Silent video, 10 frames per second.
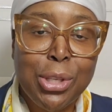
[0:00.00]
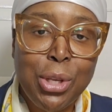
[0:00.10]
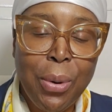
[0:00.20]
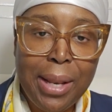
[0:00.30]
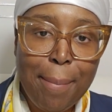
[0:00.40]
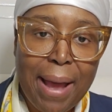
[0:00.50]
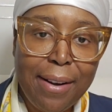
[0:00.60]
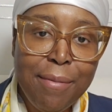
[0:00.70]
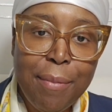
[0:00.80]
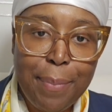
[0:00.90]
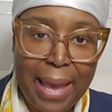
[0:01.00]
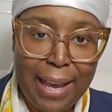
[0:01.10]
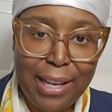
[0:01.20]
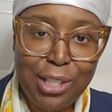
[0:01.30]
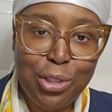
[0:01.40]
So on the bottom of
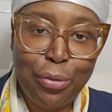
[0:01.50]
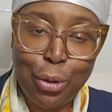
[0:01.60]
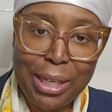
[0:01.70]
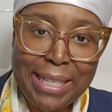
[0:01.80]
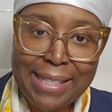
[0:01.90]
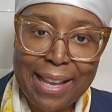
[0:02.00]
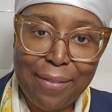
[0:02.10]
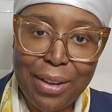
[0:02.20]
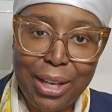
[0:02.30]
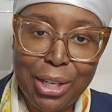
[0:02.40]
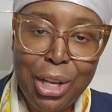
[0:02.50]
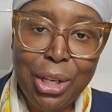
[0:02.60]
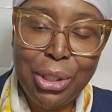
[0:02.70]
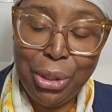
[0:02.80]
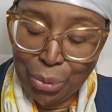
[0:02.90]
page 47,
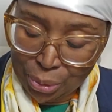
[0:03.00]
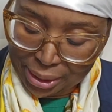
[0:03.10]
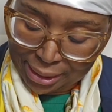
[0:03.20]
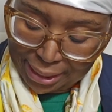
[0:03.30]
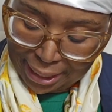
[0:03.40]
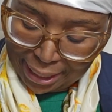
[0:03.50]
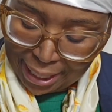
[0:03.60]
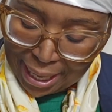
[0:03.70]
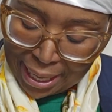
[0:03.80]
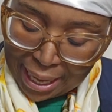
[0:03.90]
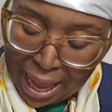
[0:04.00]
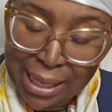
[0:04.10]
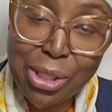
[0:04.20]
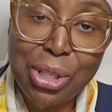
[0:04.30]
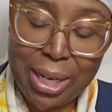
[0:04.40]
you will see
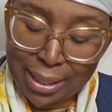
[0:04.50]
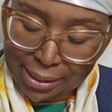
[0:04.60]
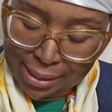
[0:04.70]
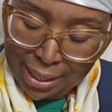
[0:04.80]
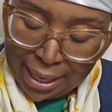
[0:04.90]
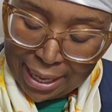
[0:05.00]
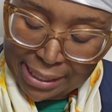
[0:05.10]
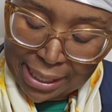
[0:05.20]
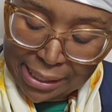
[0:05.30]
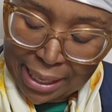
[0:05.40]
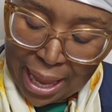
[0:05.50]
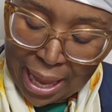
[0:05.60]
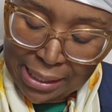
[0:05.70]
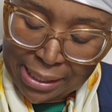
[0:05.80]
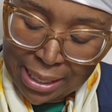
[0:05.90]
consonance. It says
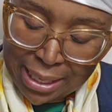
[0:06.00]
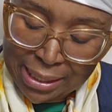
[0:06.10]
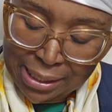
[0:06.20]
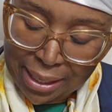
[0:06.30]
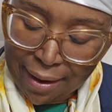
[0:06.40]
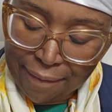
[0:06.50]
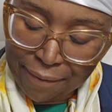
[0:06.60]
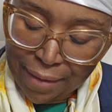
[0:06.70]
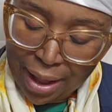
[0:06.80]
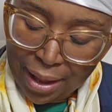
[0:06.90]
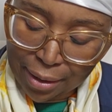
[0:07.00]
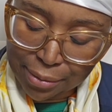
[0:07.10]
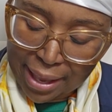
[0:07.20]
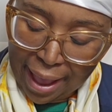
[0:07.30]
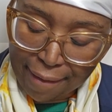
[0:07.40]
consonance
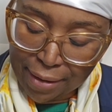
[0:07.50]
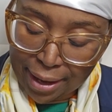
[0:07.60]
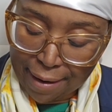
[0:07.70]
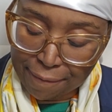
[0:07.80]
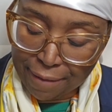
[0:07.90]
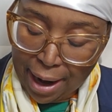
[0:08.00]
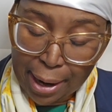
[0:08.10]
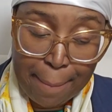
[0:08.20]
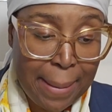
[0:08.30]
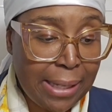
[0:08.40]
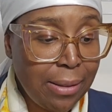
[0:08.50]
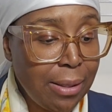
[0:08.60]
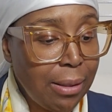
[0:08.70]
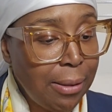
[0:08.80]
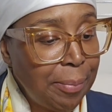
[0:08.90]
involves having
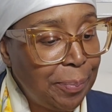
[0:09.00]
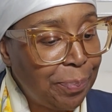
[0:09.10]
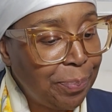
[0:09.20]
environmental